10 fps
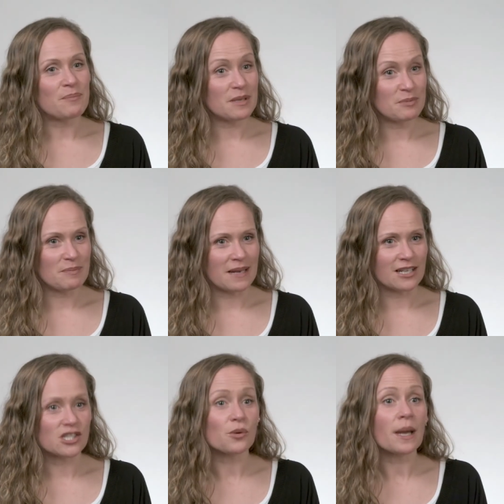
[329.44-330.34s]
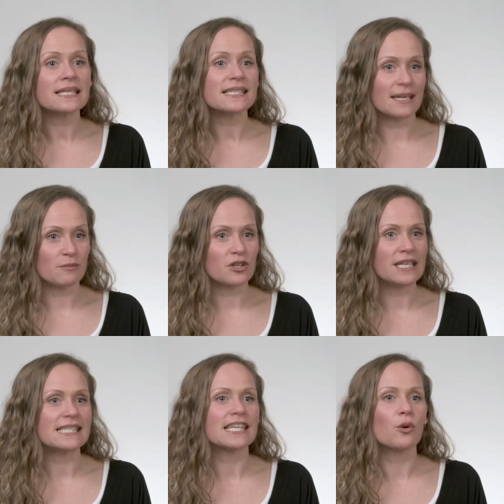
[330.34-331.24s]
And be prepared, so anytime you're
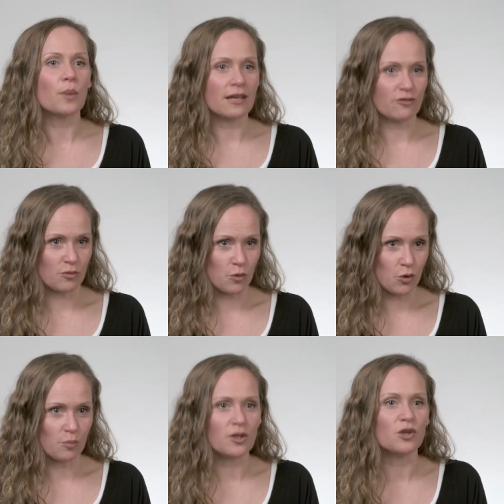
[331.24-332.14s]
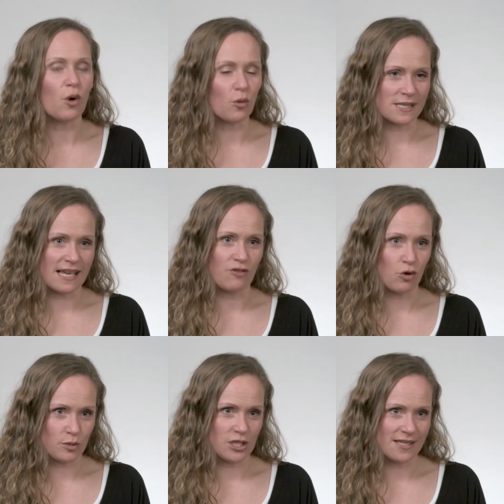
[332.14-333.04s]
eating away from home, you always have
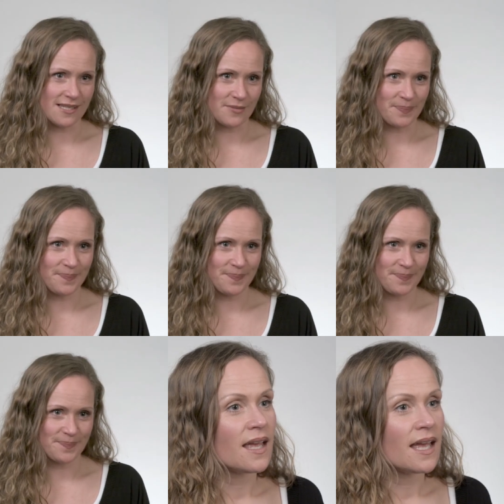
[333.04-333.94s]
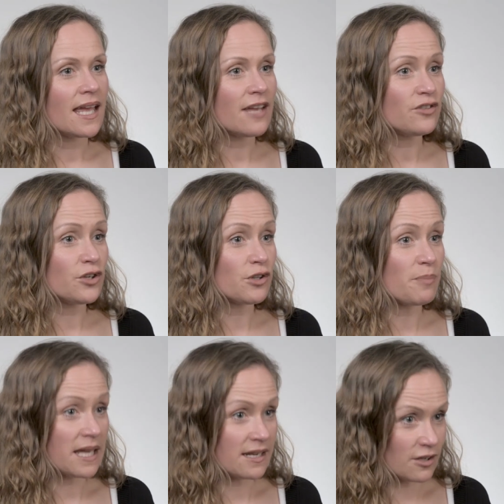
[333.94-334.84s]
options. If you're the
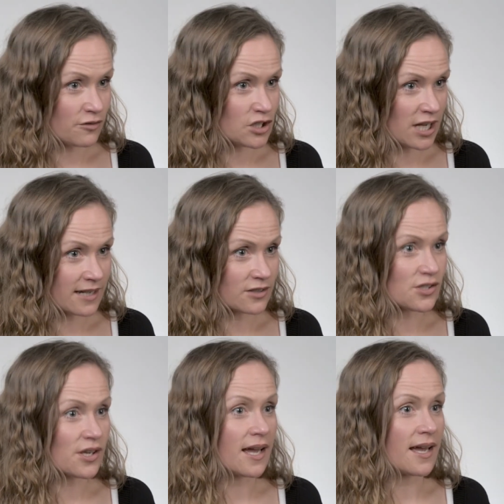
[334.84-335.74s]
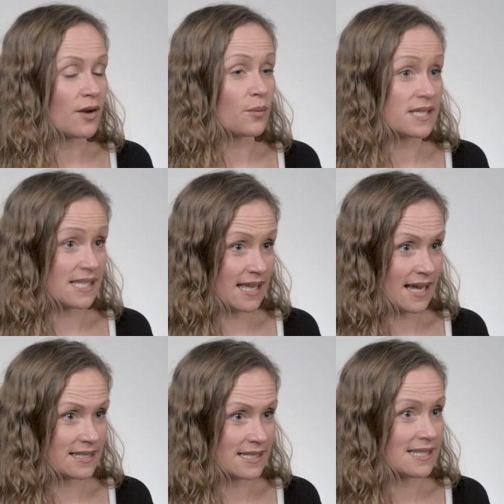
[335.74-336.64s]
parent of a child with
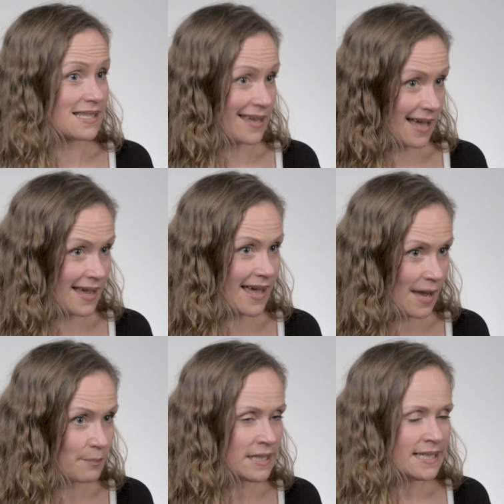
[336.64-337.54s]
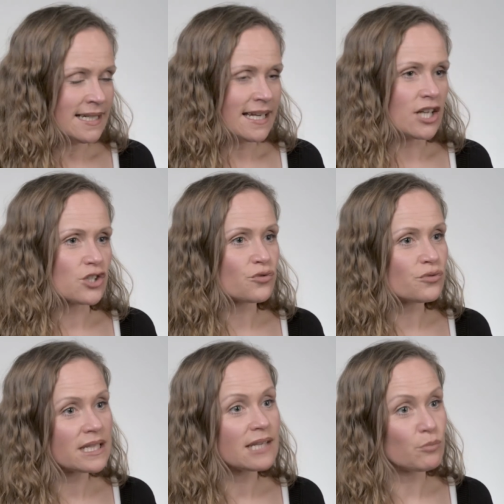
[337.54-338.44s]
celiac disease like I am, it's
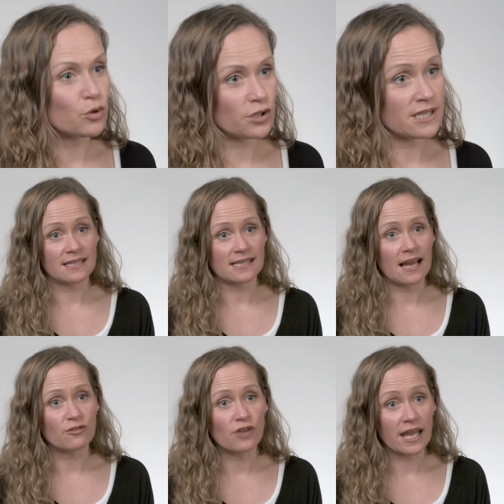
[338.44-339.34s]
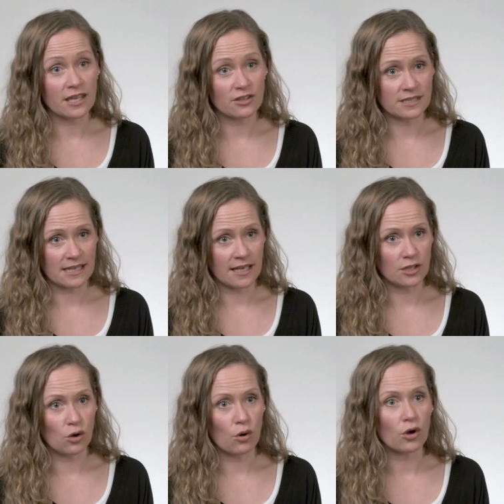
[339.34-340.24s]
really important to have regular
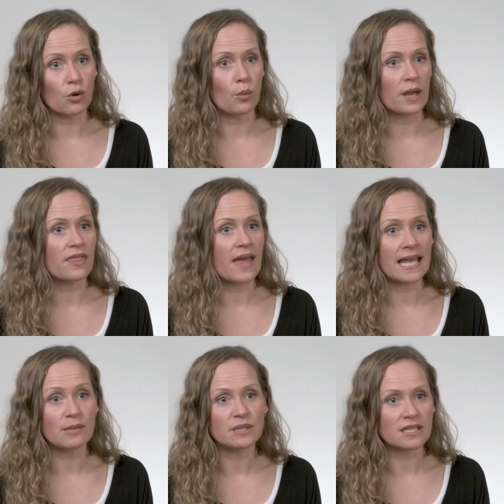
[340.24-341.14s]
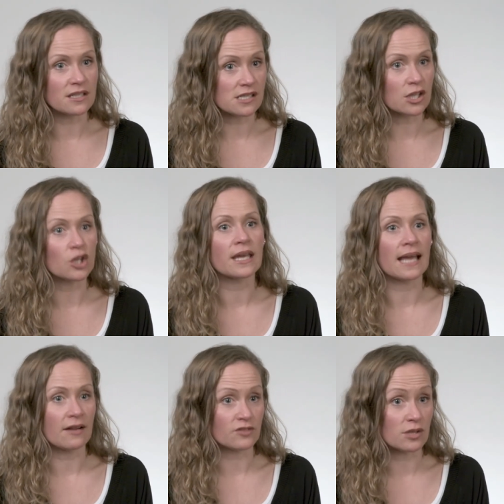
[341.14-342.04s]
dialogue with anybody that's looking
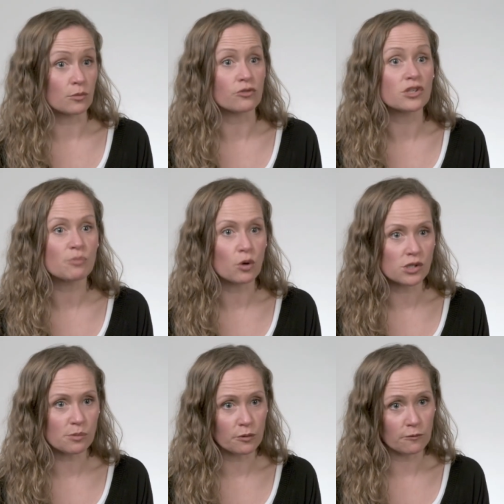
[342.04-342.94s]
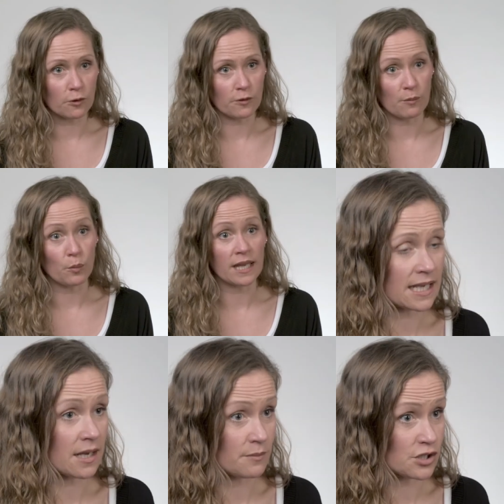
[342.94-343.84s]
after them or responsible for them when it
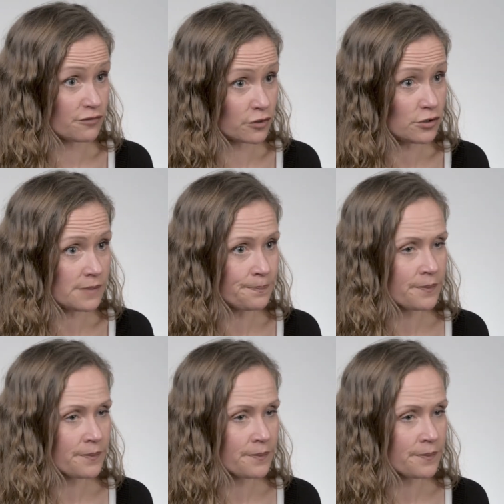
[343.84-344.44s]
comes to food.